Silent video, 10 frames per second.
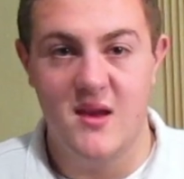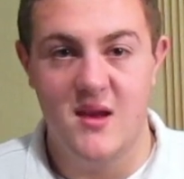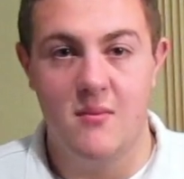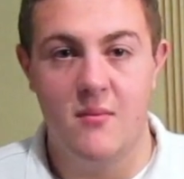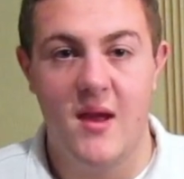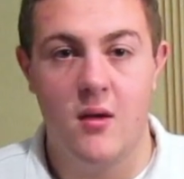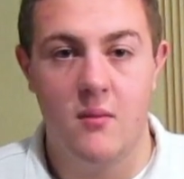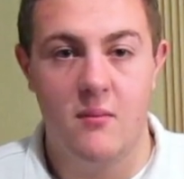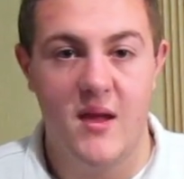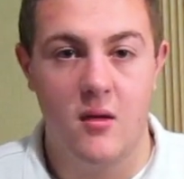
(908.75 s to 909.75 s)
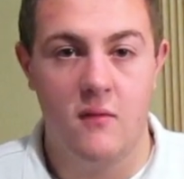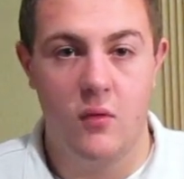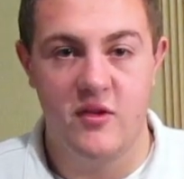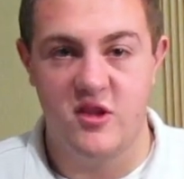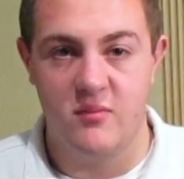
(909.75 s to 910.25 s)
need to make our
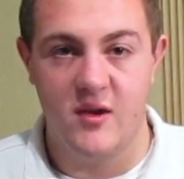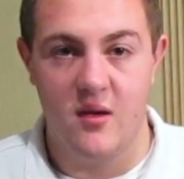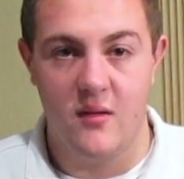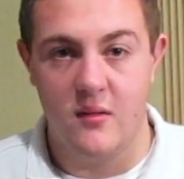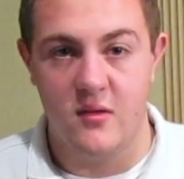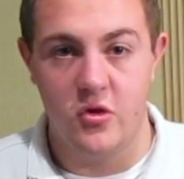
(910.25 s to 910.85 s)
voices be heard